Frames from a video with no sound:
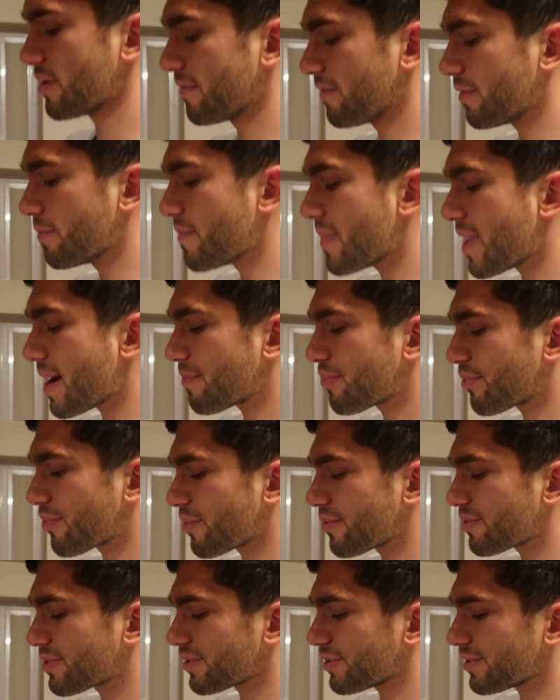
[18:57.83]
For
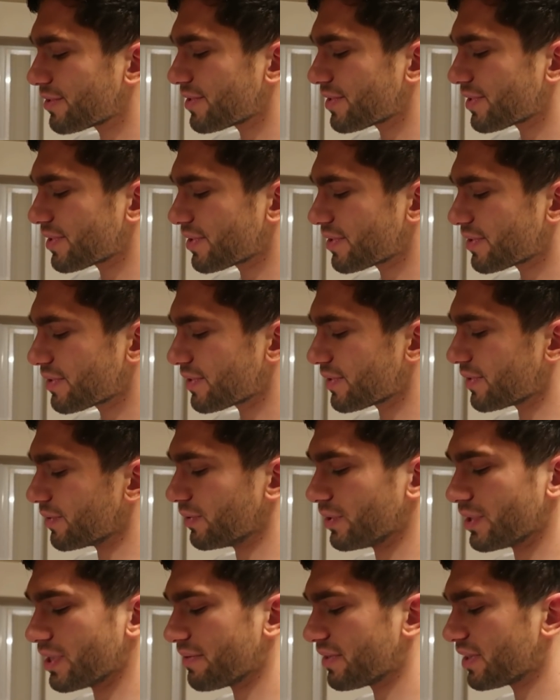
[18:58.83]
Myproteins,
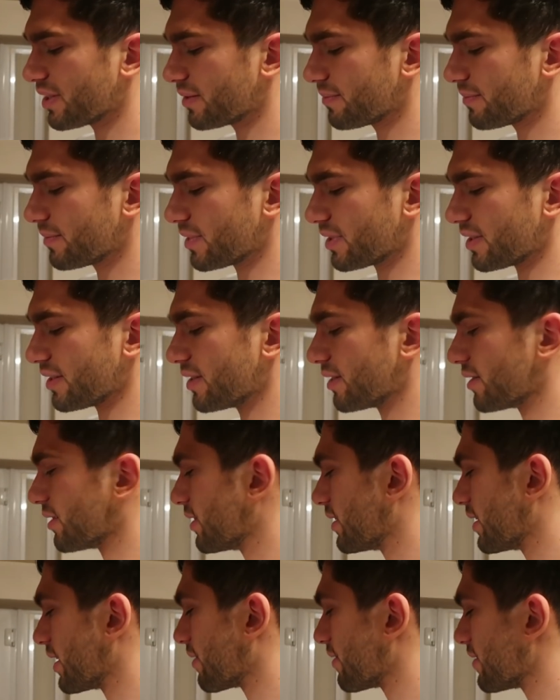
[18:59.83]
you'll love it. I
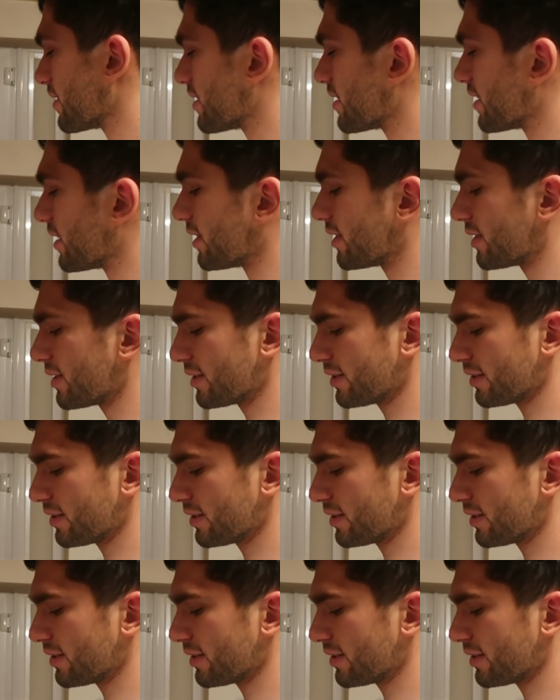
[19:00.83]
can guarantee.